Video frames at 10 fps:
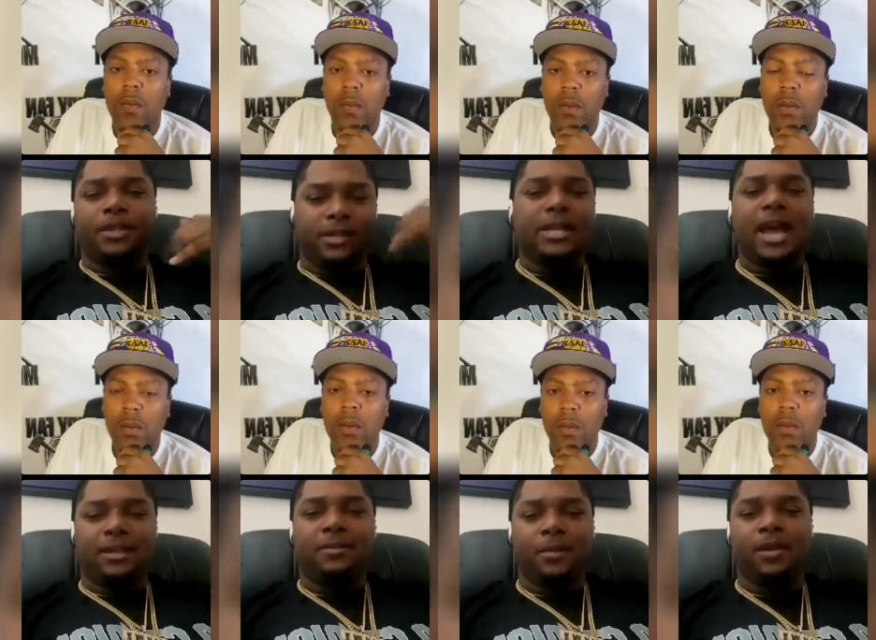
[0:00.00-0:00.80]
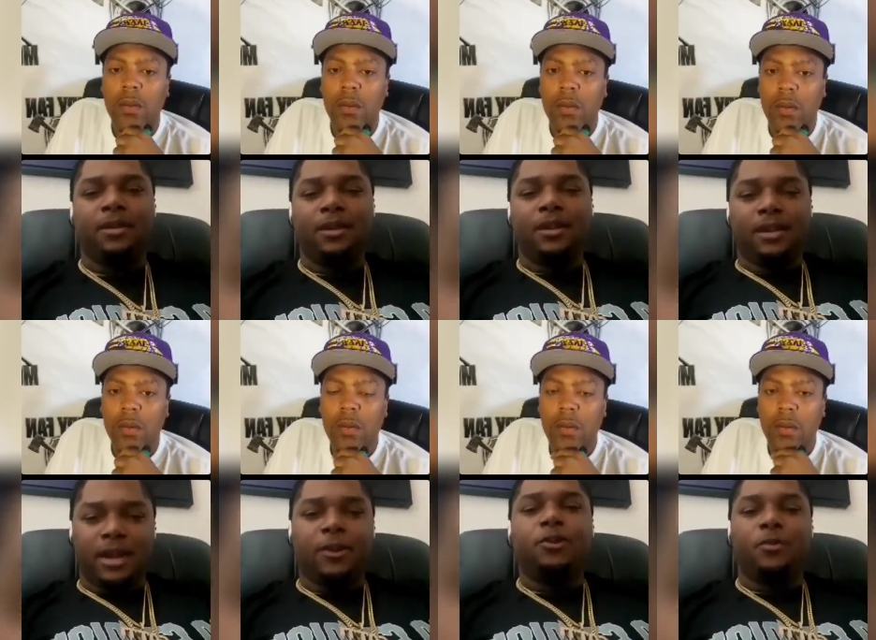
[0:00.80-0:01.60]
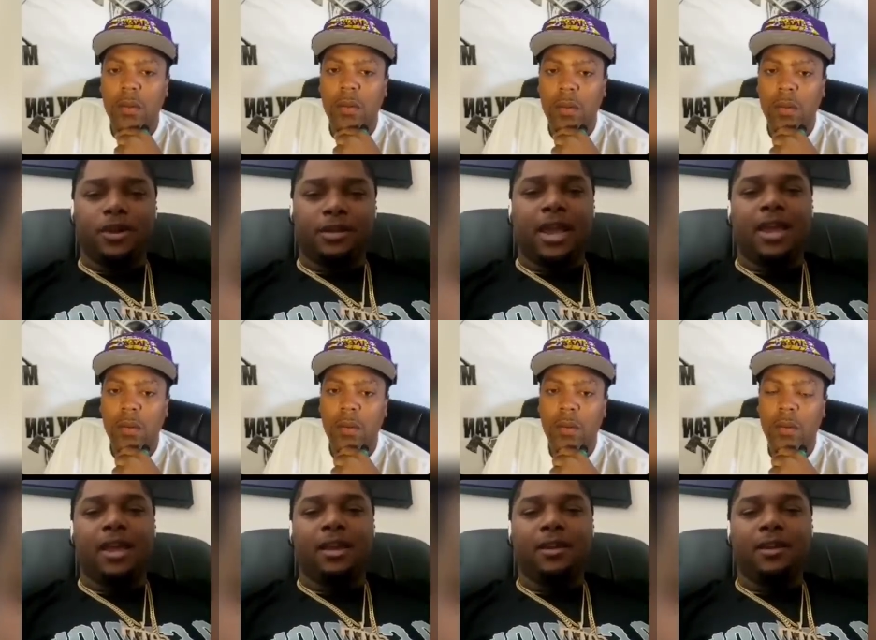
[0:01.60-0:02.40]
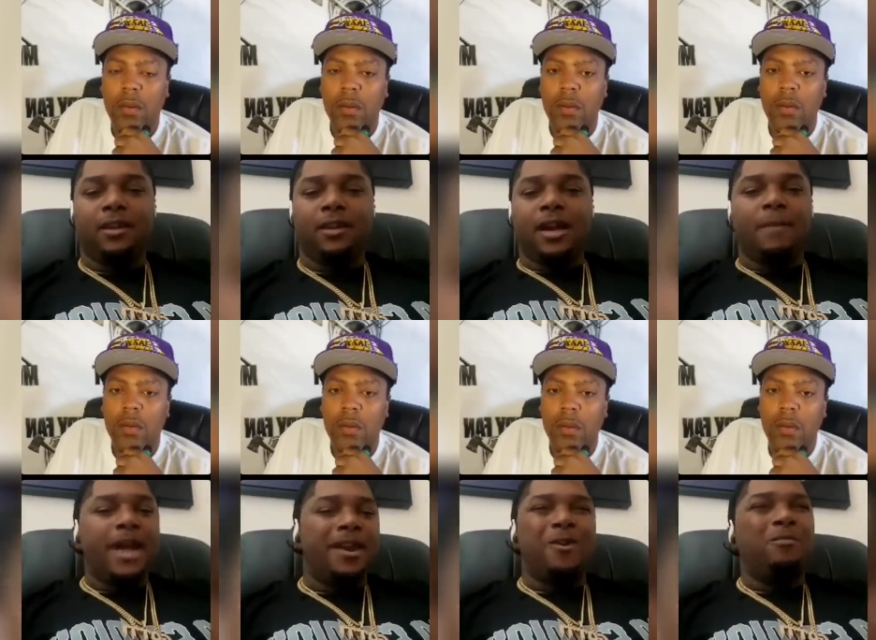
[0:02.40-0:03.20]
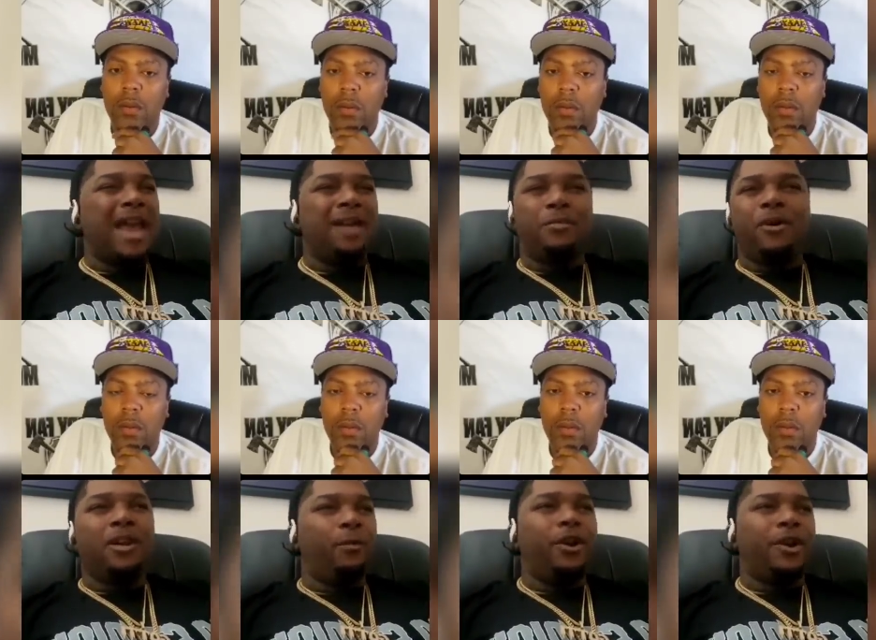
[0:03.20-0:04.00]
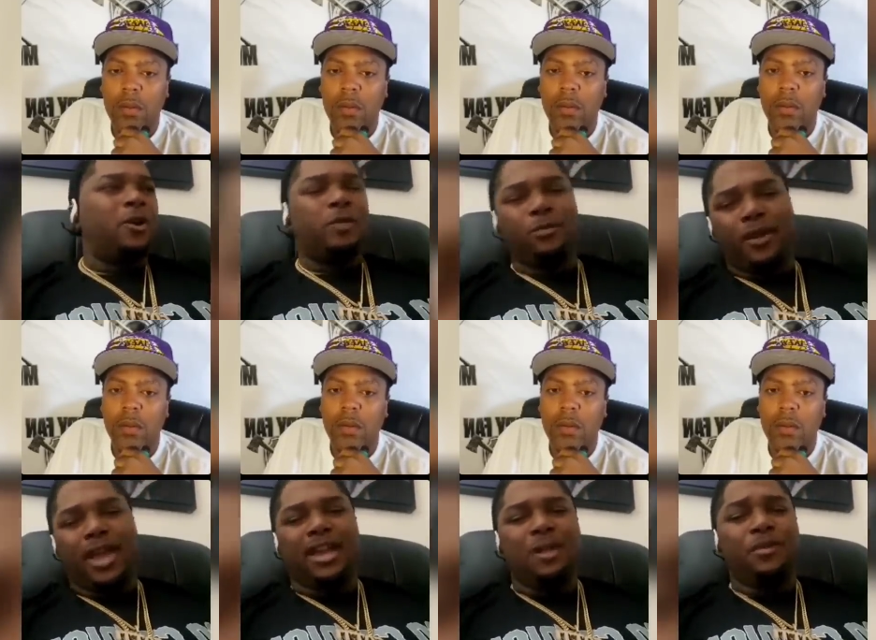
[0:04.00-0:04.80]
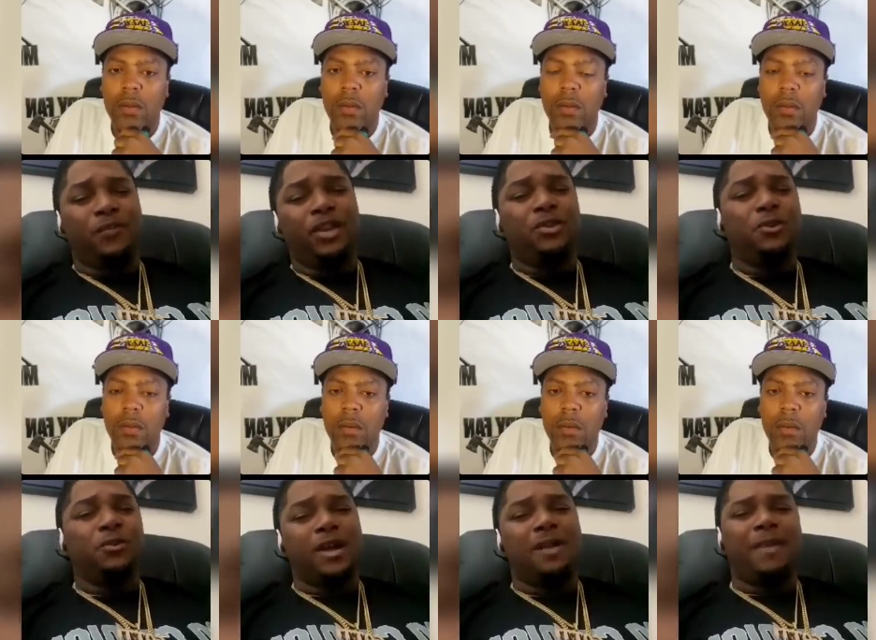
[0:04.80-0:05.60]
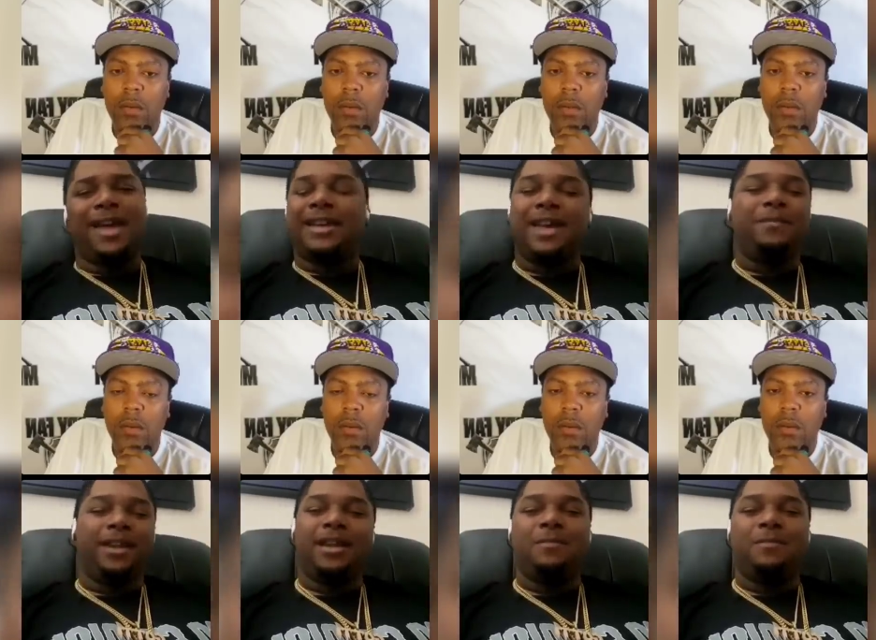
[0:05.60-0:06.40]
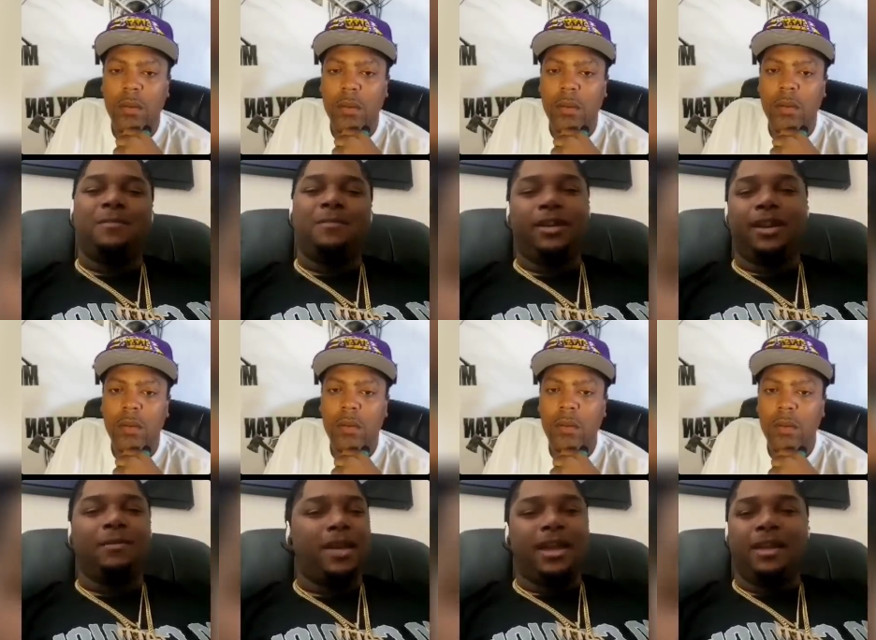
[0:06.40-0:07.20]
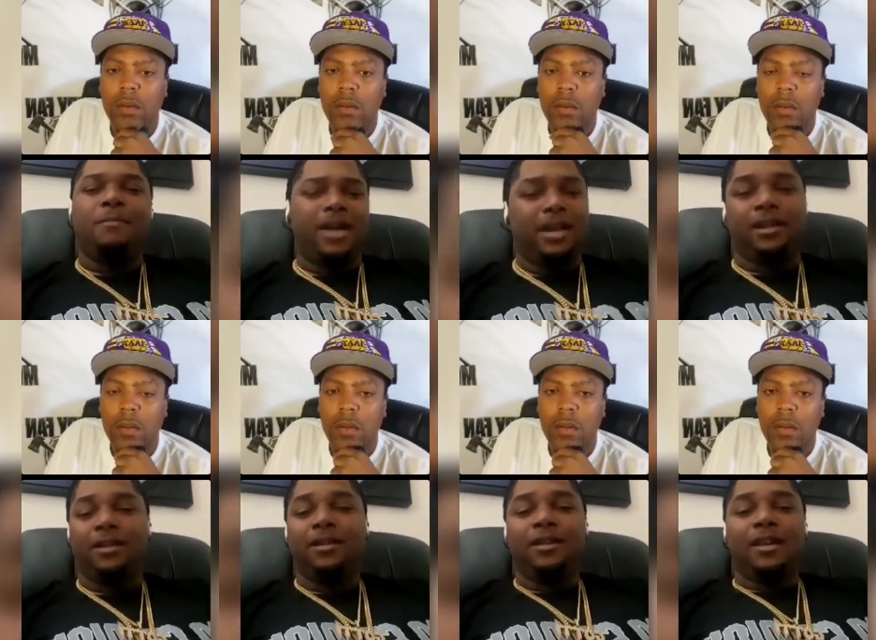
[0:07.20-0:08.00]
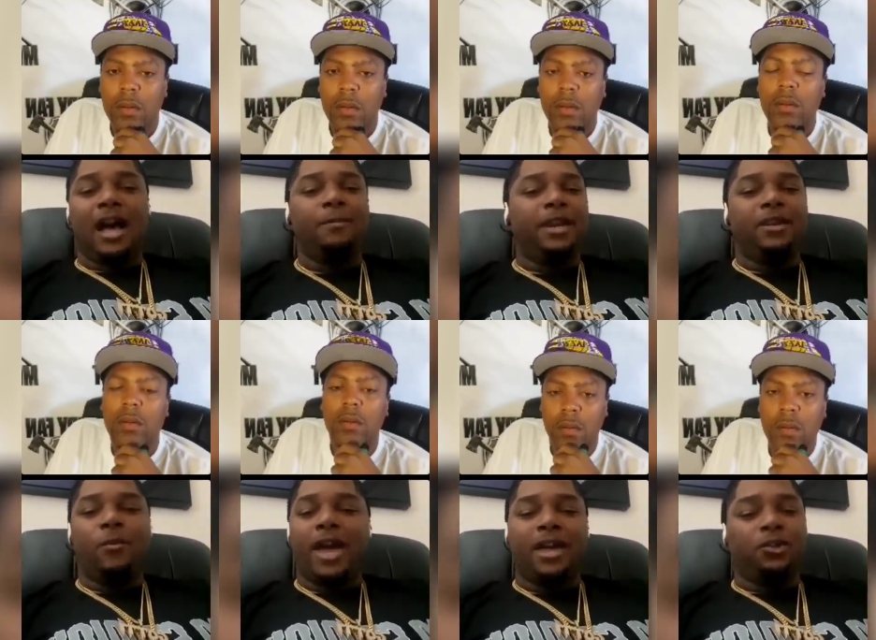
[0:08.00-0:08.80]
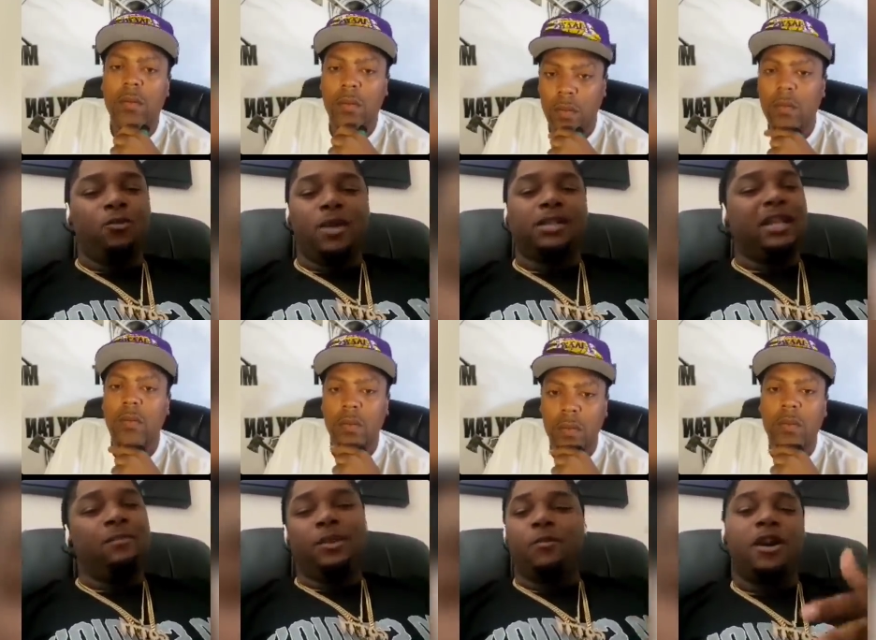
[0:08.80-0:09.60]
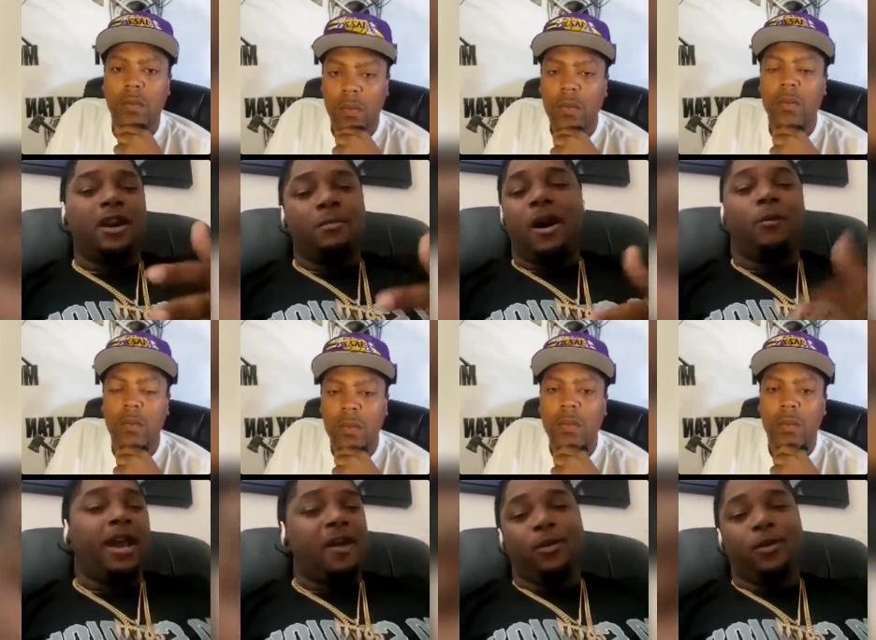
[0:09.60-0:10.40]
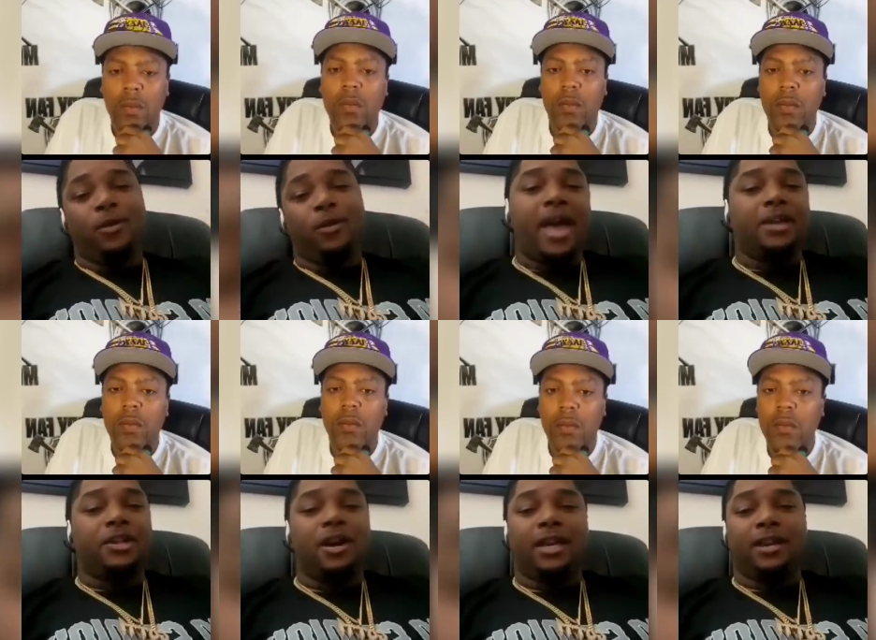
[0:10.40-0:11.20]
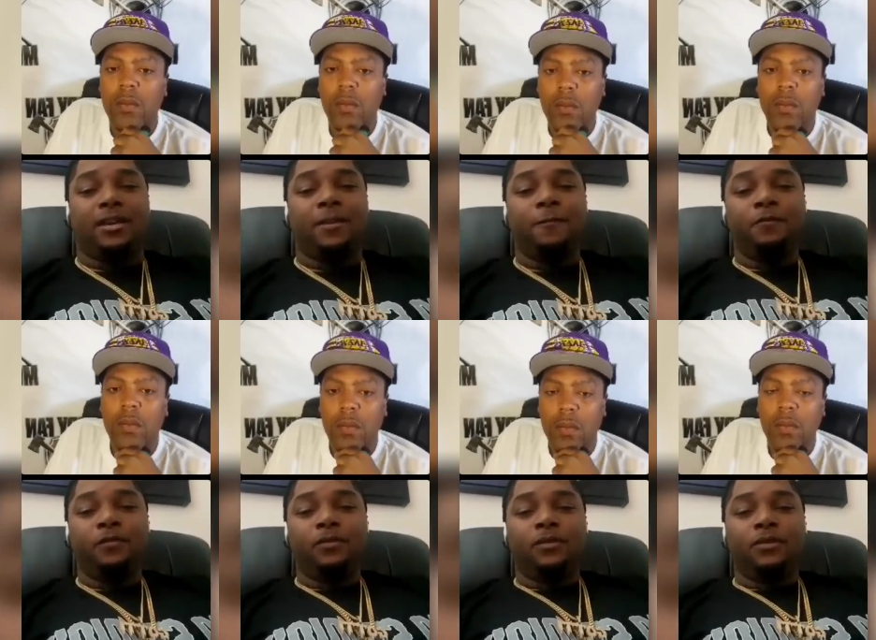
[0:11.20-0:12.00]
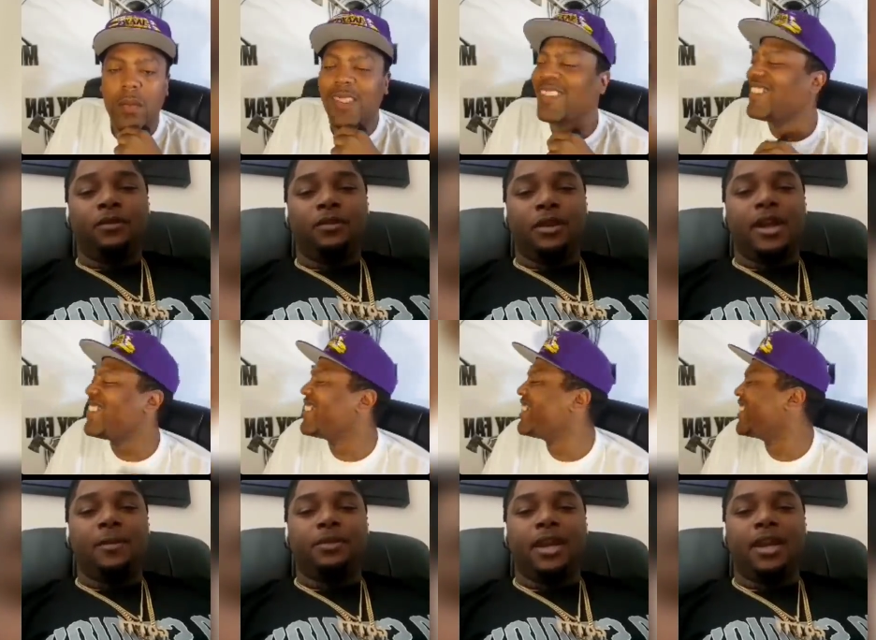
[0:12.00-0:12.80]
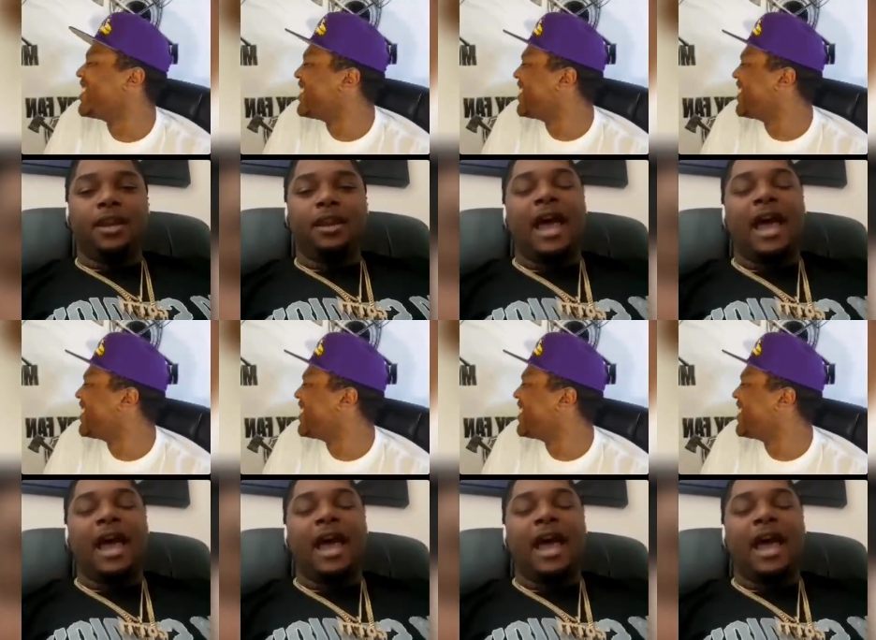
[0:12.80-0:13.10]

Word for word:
Speaker 1: She's tight to me. Let her do her thing. I'm not no blackballing weirdo. People can't come in venues where I'm at type nigga. I'm a street nigga, man. Get money. I'm getting way too much to even be worrying about whatever little bags y'all getting. You know what I'm saying?